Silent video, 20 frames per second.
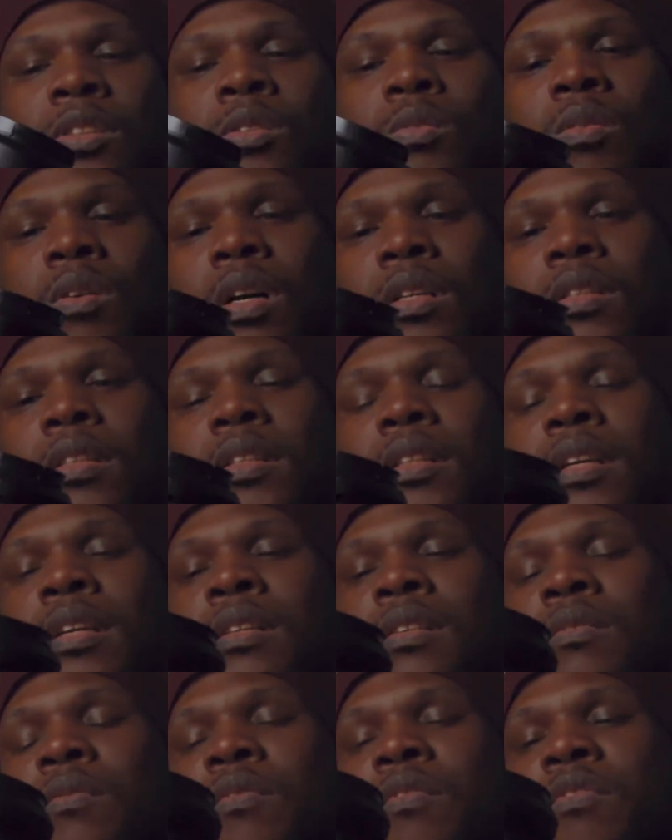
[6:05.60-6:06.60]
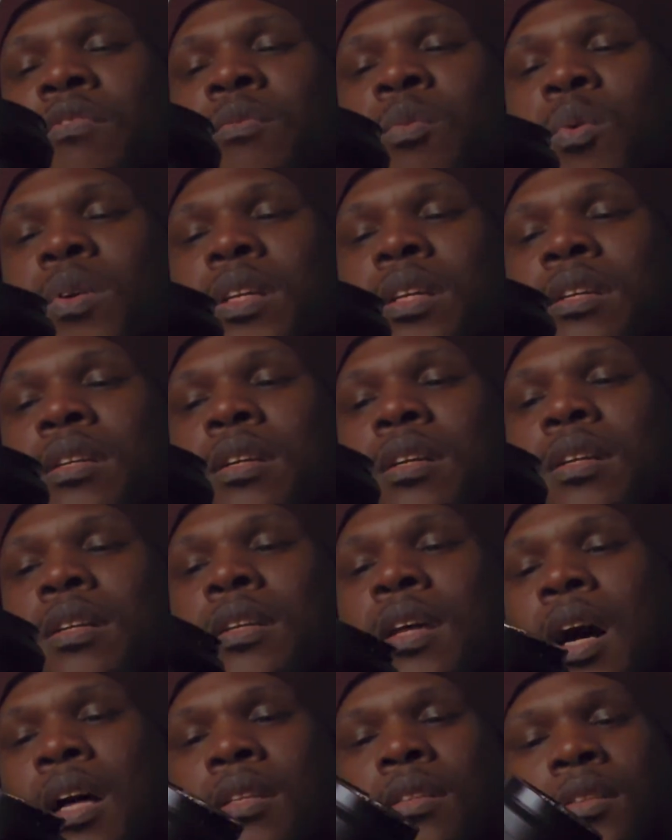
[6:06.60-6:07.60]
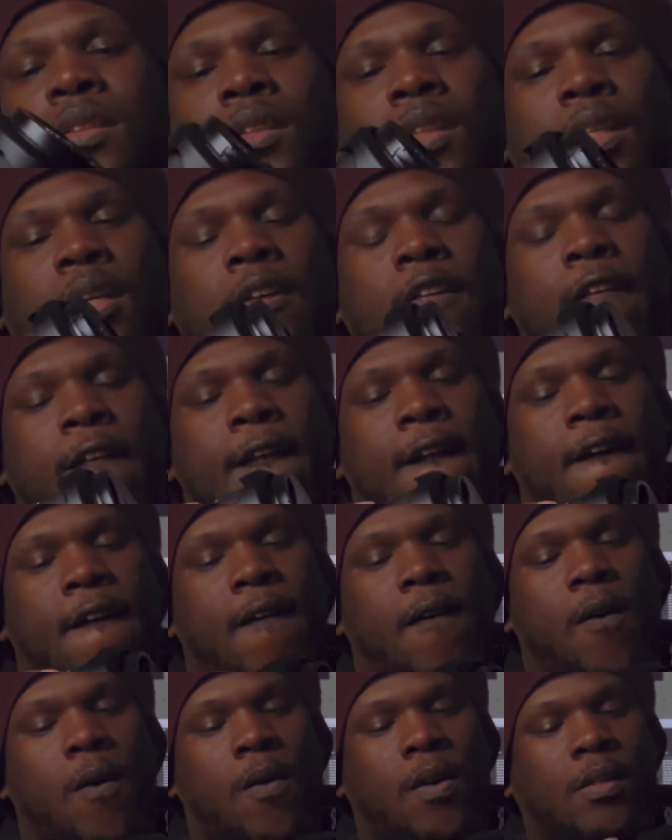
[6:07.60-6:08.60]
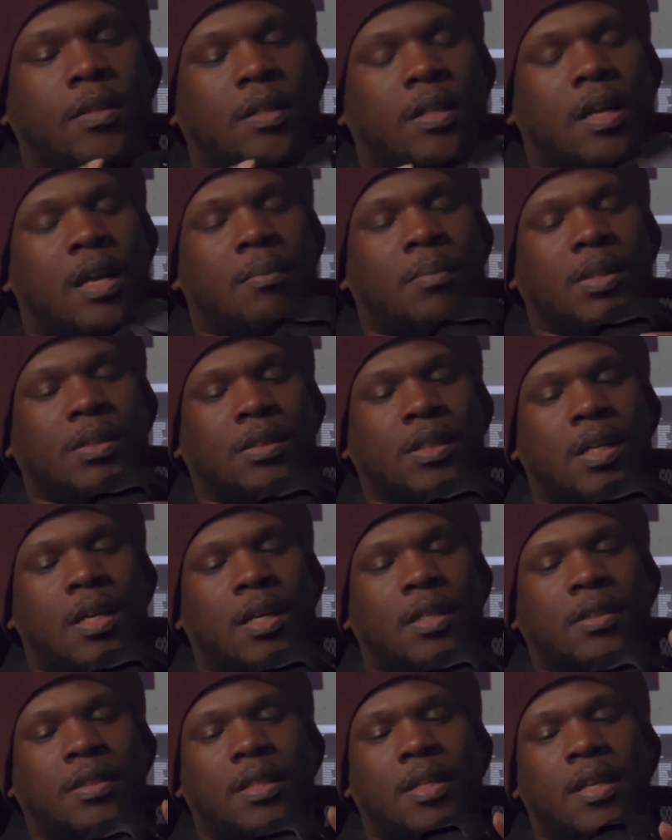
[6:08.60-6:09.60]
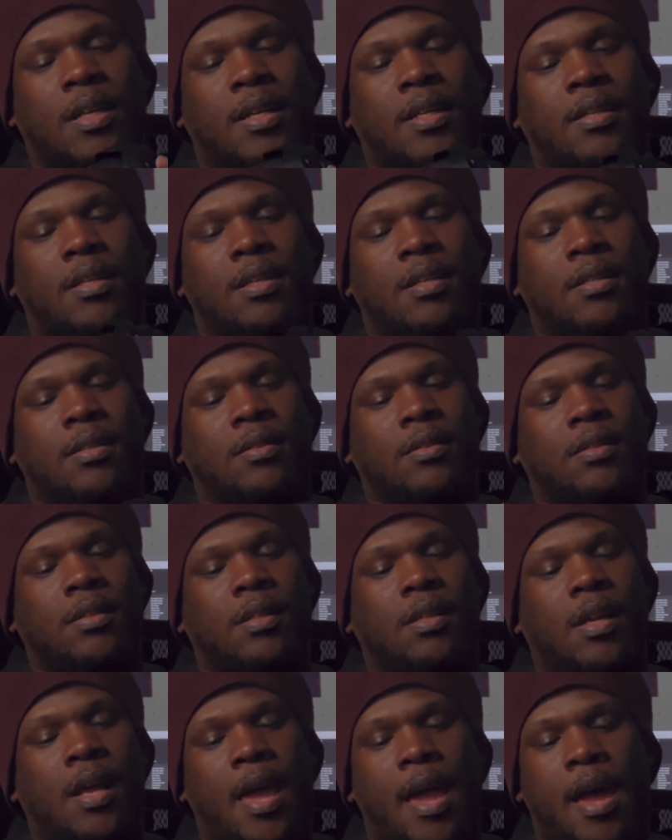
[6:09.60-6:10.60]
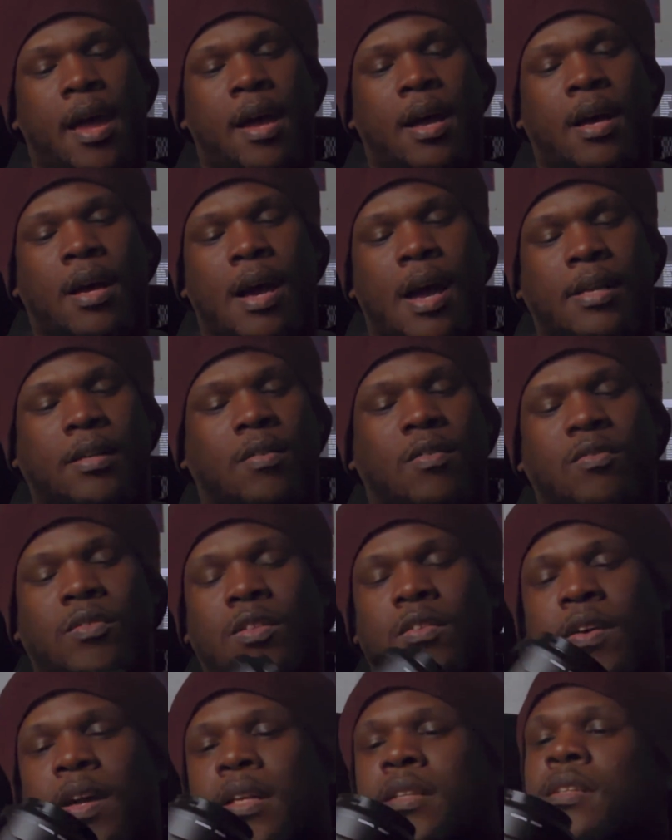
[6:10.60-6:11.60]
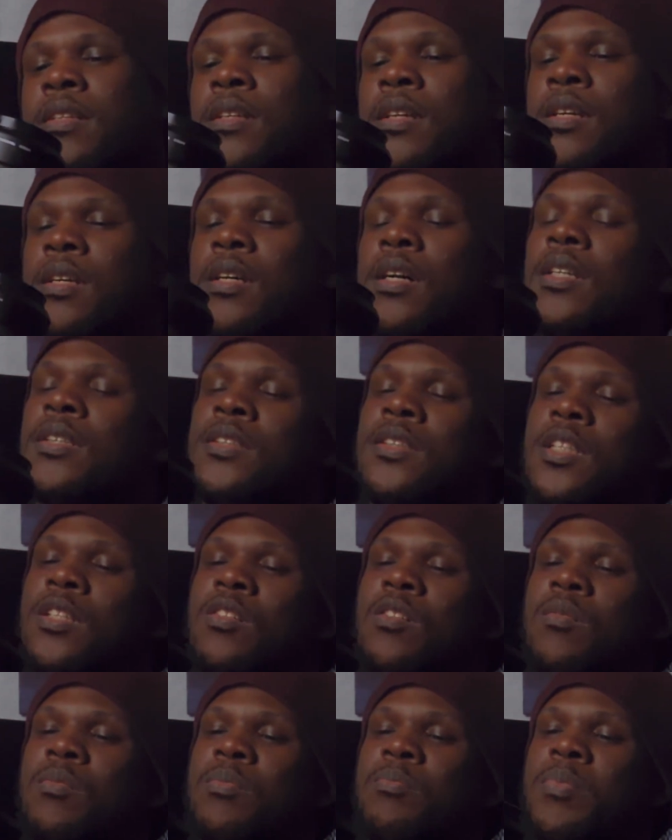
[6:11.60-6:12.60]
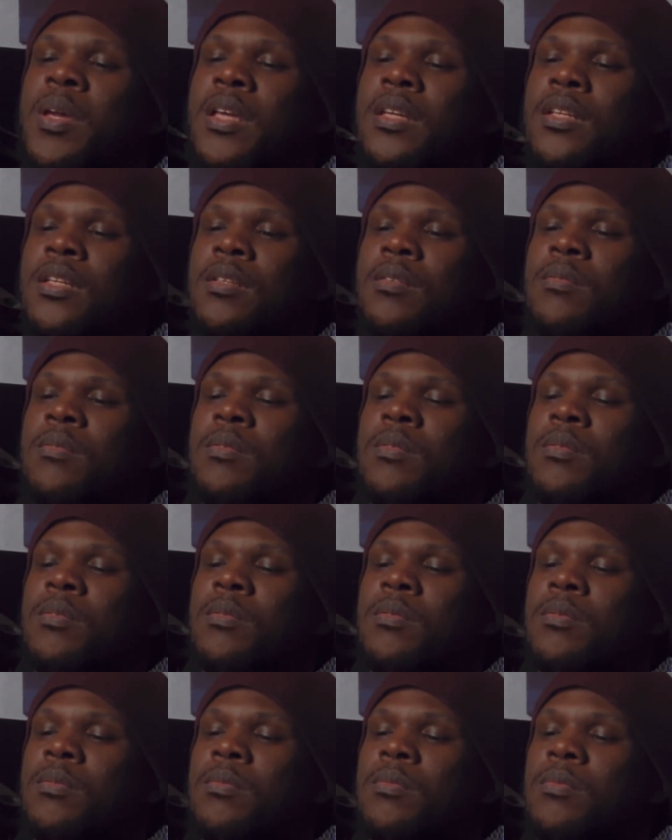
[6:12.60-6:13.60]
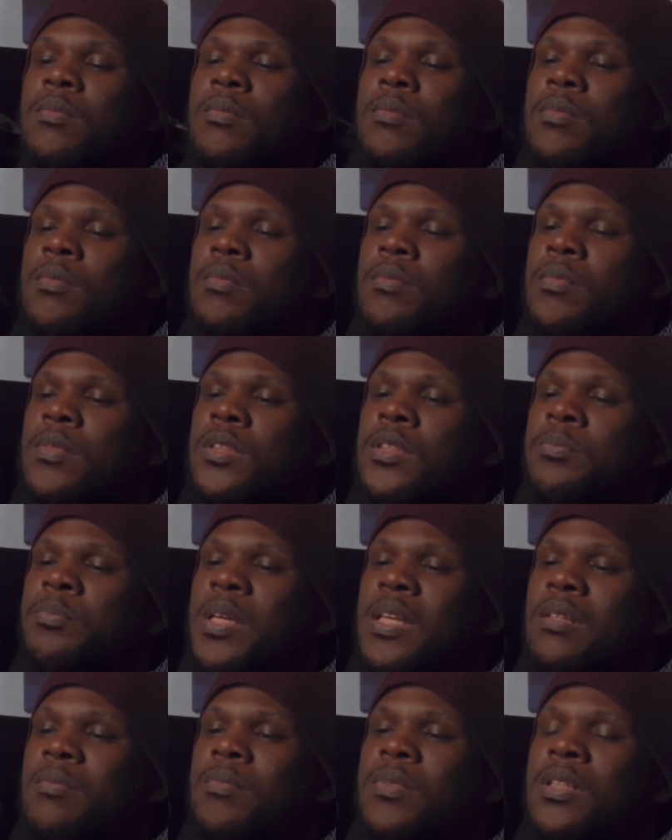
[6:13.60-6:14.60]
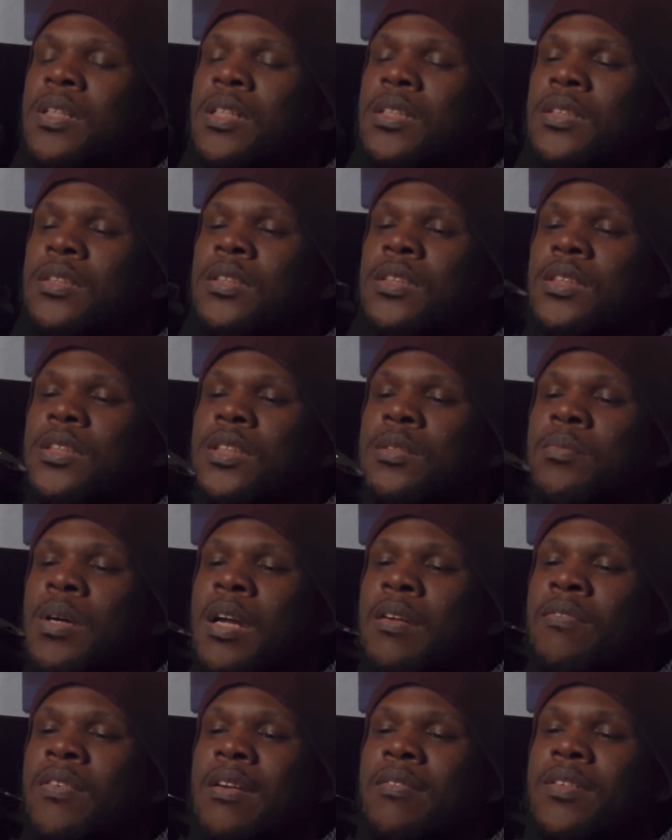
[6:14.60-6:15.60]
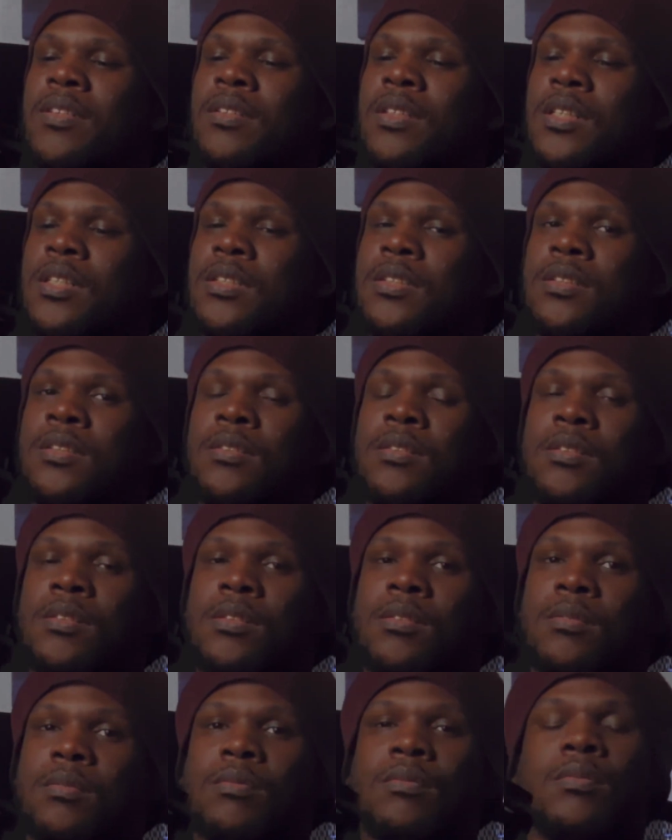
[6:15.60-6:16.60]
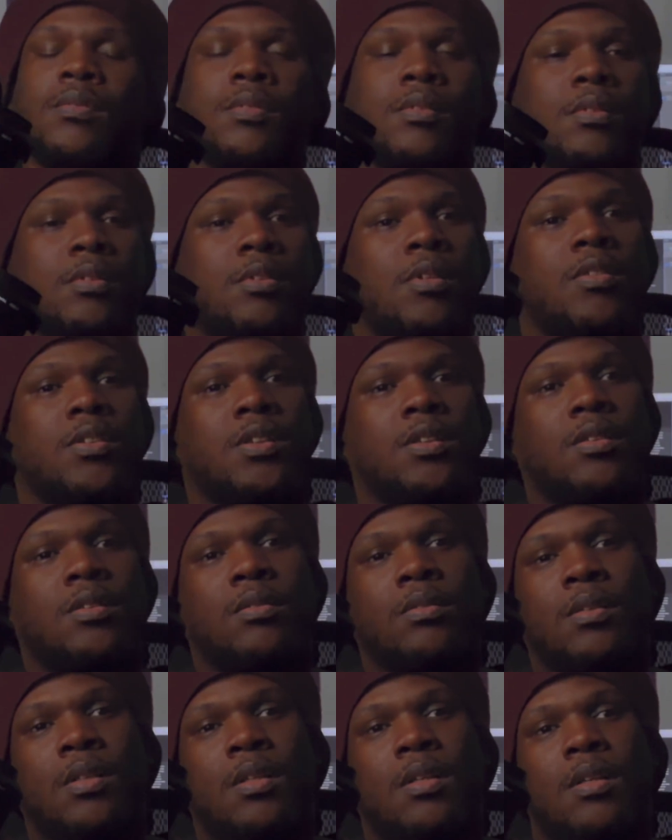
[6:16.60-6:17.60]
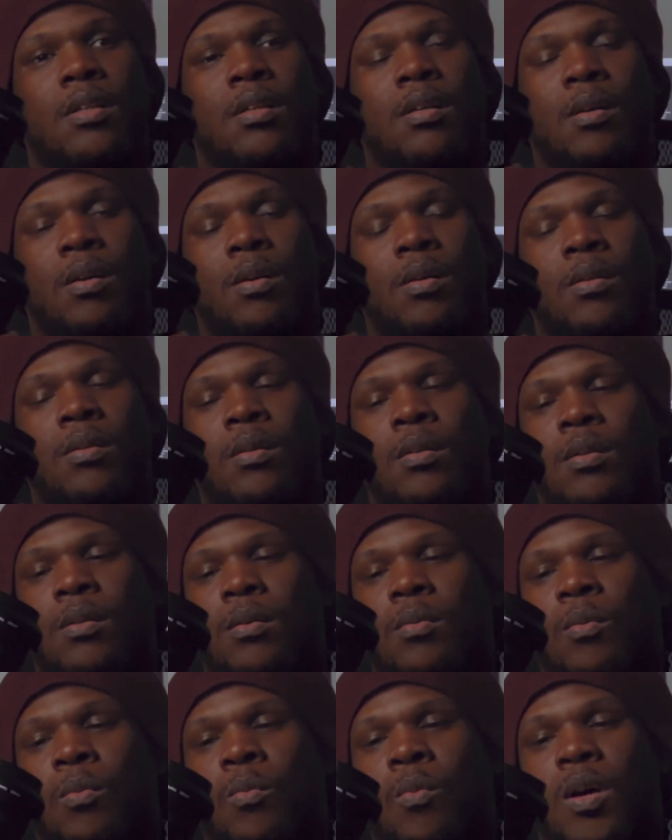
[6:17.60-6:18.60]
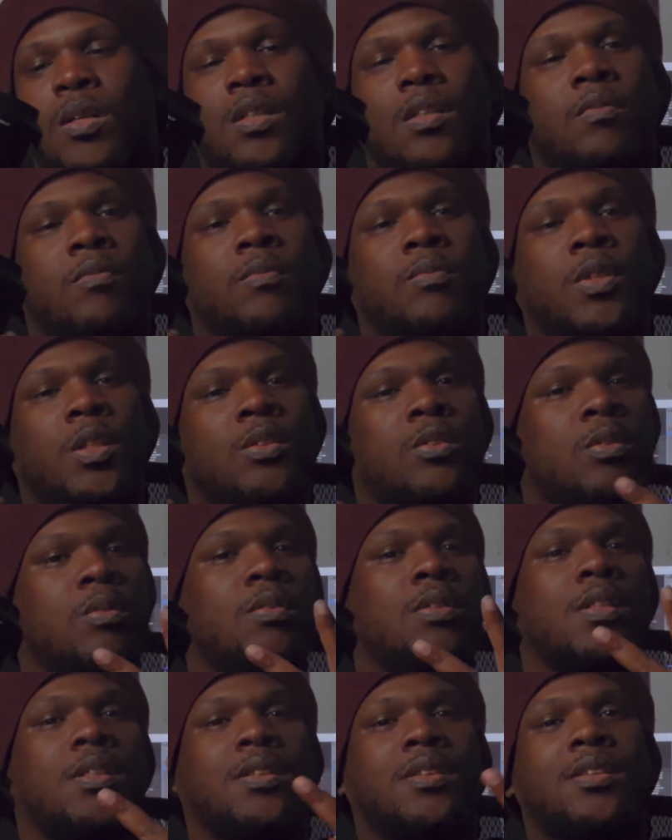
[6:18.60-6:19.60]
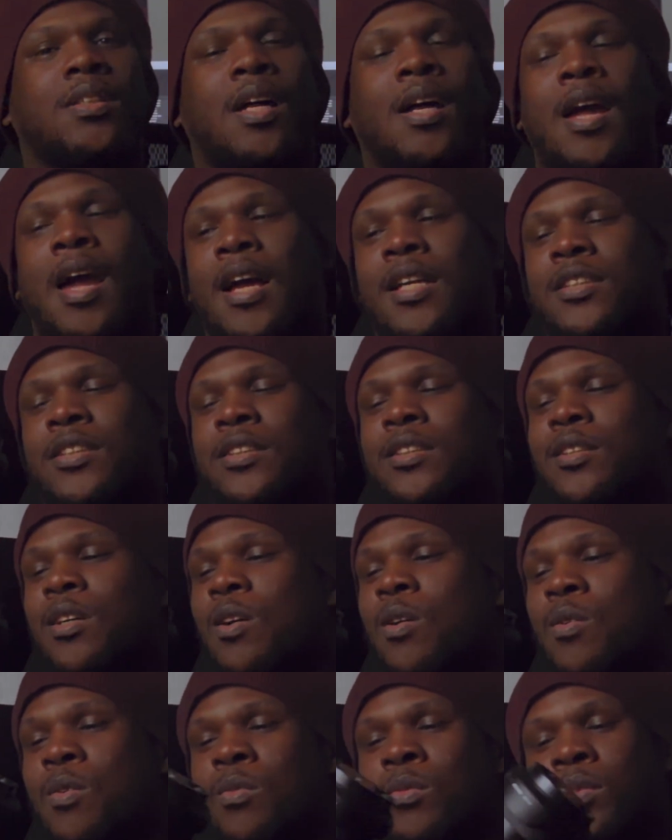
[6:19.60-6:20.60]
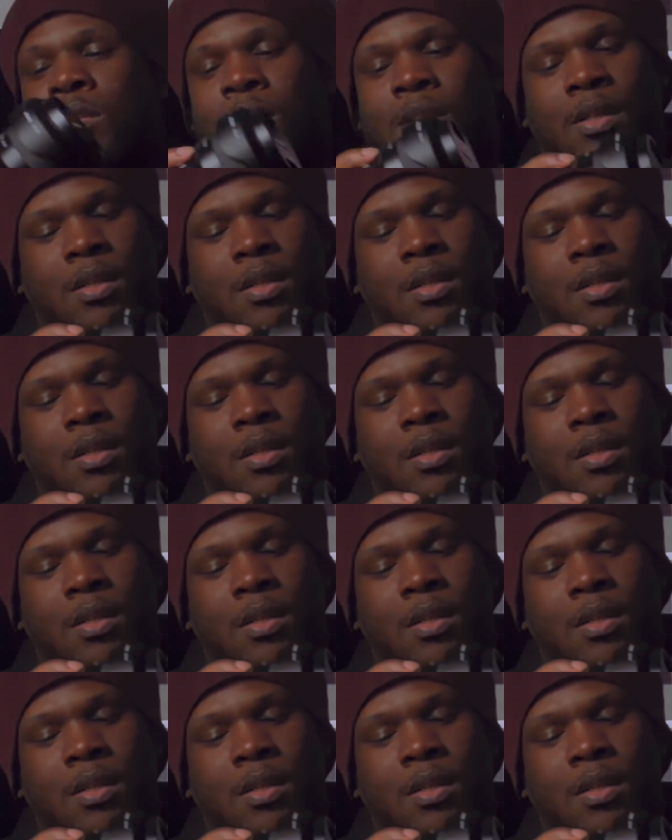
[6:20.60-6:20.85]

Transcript: $240 on Amazon, and yeah, I don't regret a single penny spent because this is my favorite lens. It's also one of the two lenses I actually own,